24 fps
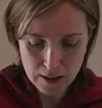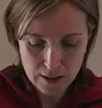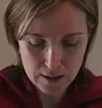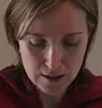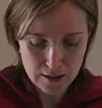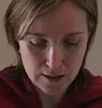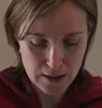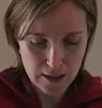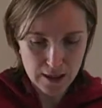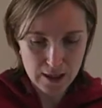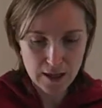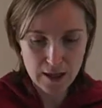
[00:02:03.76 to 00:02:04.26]

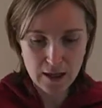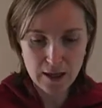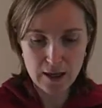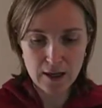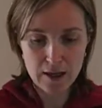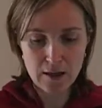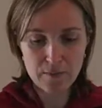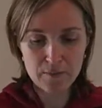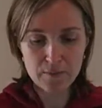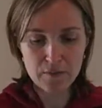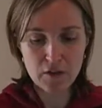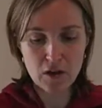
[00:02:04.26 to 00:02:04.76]
In
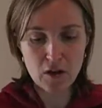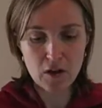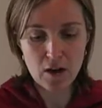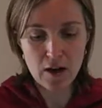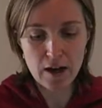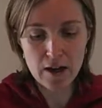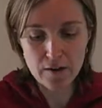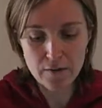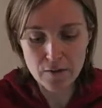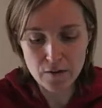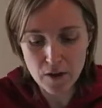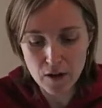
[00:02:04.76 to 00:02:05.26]
there
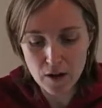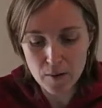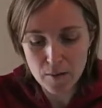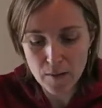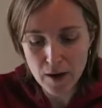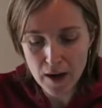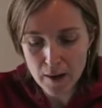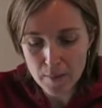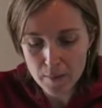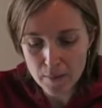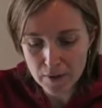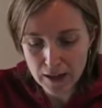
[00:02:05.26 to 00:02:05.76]
I have got
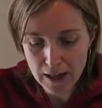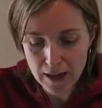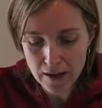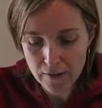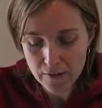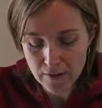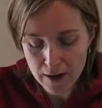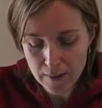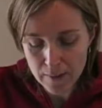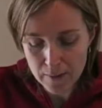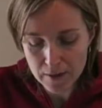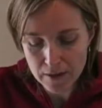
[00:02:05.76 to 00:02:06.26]
my
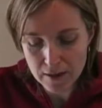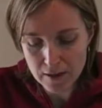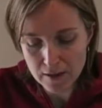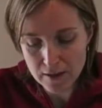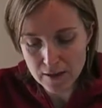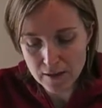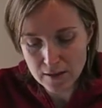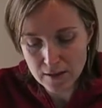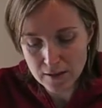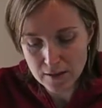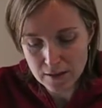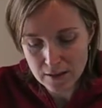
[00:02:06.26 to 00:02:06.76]
black
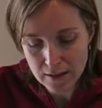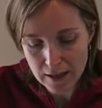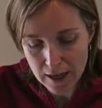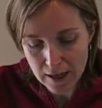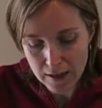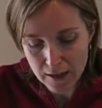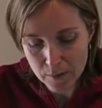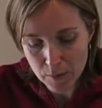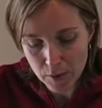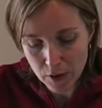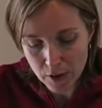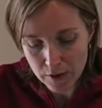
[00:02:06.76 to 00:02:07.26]
rapids
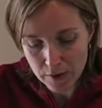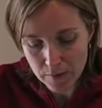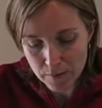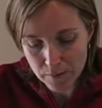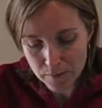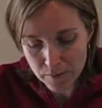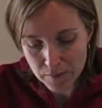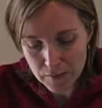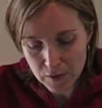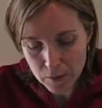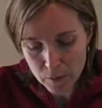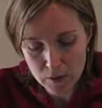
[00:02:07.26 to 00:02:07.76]
down the
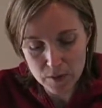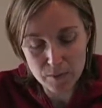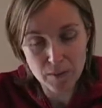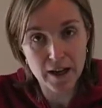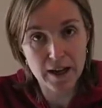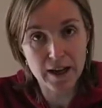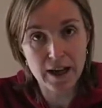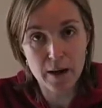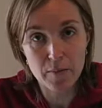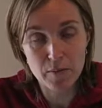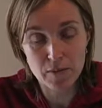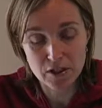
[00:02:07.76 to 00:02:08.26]
bottom with
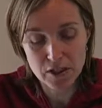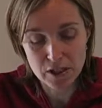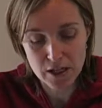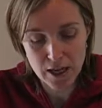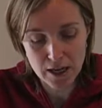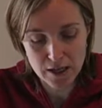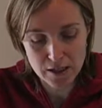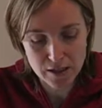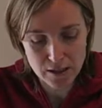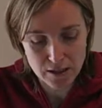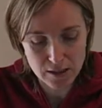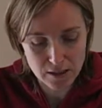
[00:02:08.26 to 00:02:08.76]
my camera
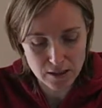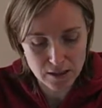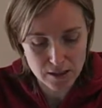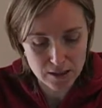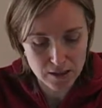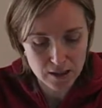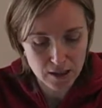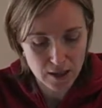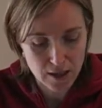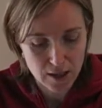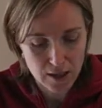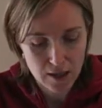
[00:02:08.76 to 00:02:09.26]

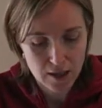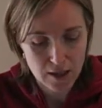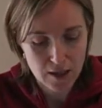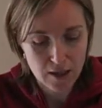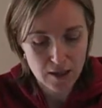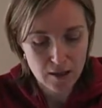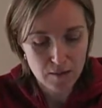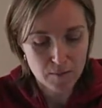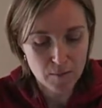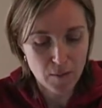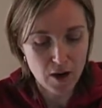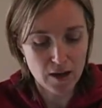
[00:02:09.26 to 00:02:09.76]
chargers.
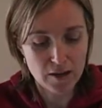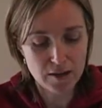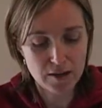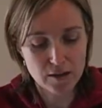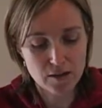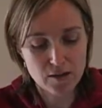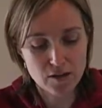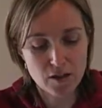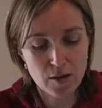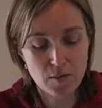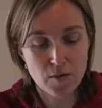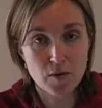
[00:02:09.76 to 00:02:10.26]
My
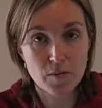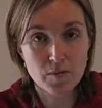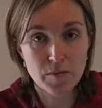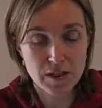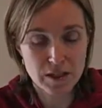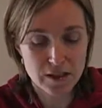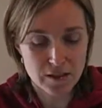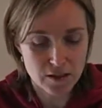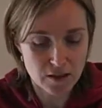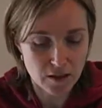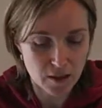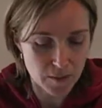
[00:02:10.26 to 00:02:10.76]
little stopper and
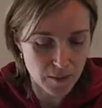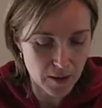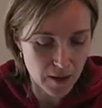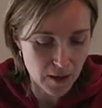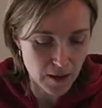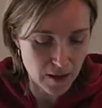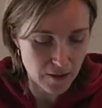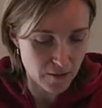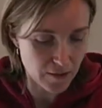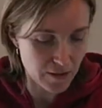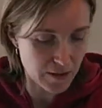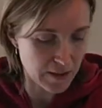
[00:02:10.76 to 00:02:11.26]
big stopper
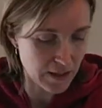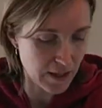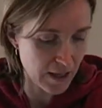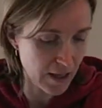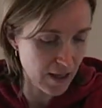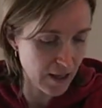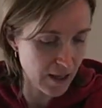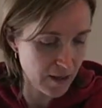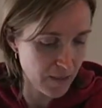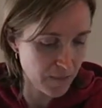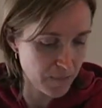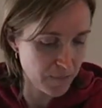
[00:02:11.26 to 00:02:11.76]
are in
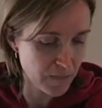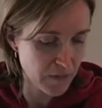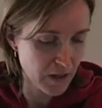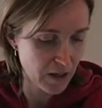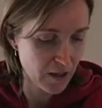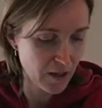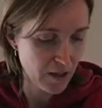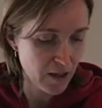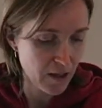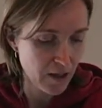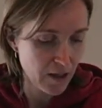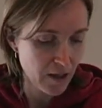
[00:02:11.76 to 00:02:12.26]
there.
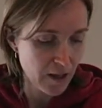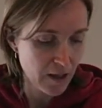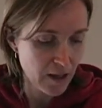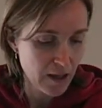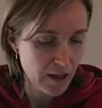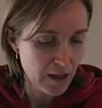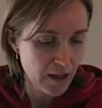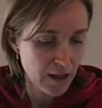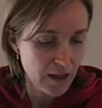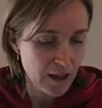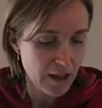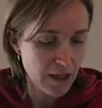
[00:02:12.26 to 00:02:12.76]

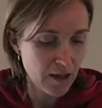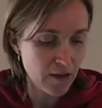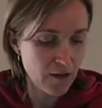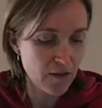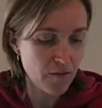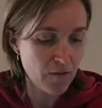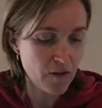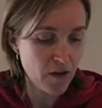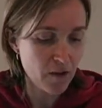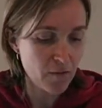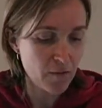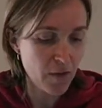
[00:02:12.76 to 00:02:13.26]
Here
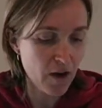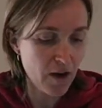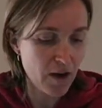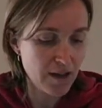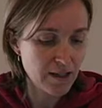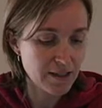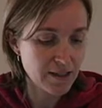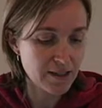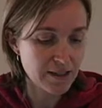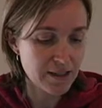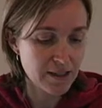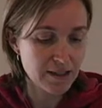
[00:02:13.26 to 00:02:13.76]
I've got
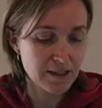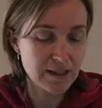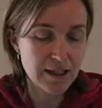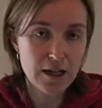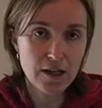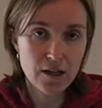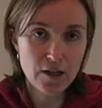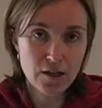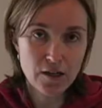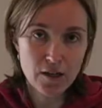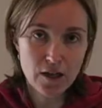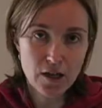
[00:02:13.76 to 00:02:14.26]
my
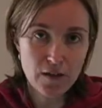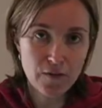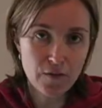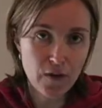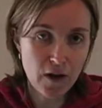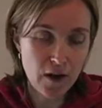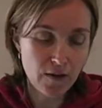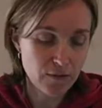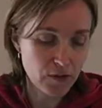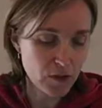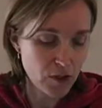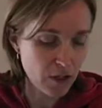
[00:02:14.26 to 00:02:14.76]
16 to
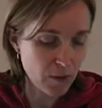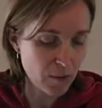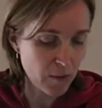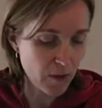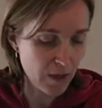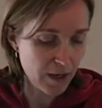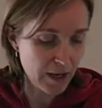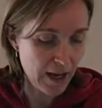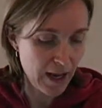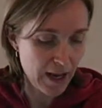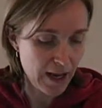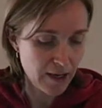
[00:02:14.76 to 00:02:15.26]
35
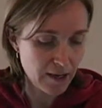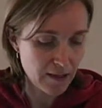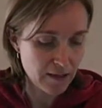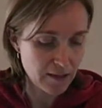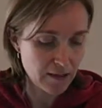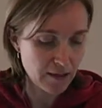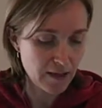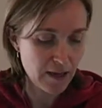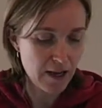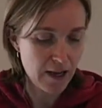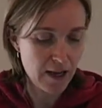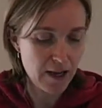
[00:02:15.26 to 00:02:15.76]

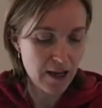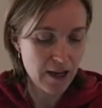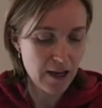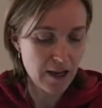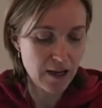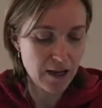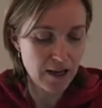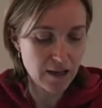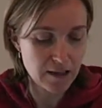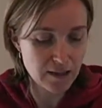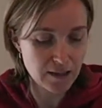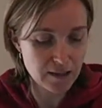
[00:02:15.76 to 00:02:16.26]
2.8
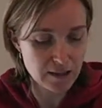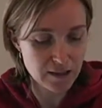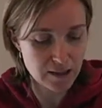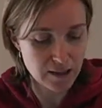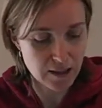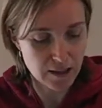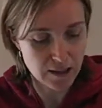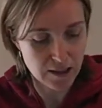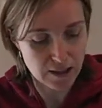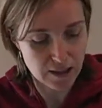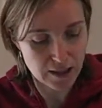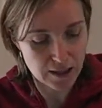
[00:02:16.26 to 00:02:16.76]
and
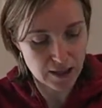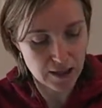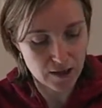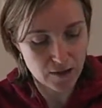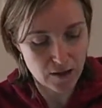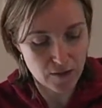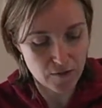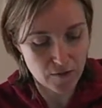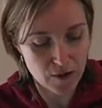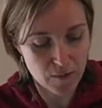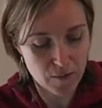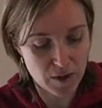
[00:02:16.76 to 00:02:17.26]
in
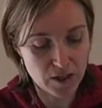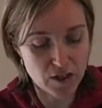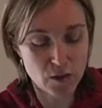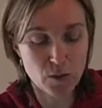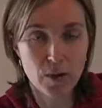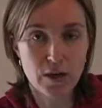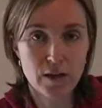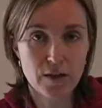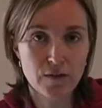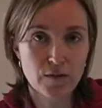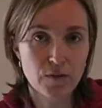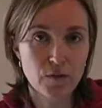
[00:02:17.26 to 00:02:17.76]
here I've got my
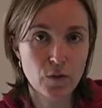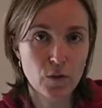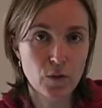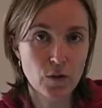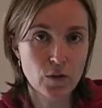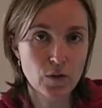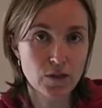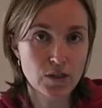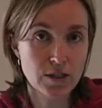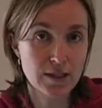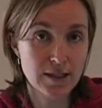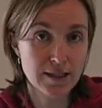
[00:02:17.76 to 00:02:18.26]

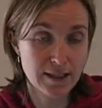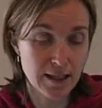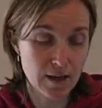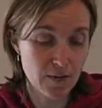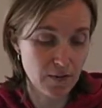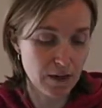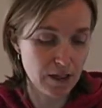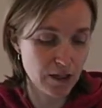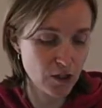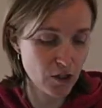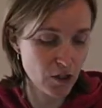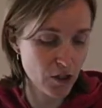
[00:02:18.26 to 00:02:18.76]
24 to
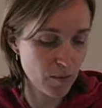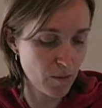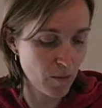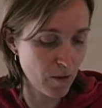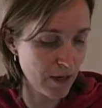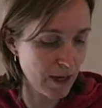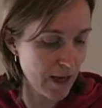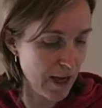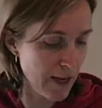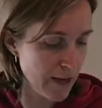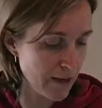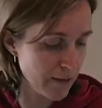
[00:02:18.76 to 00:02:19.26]
70
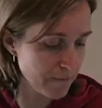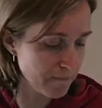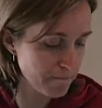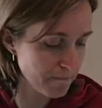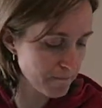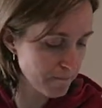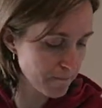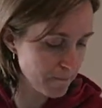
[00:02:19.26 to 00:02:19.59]
2.8.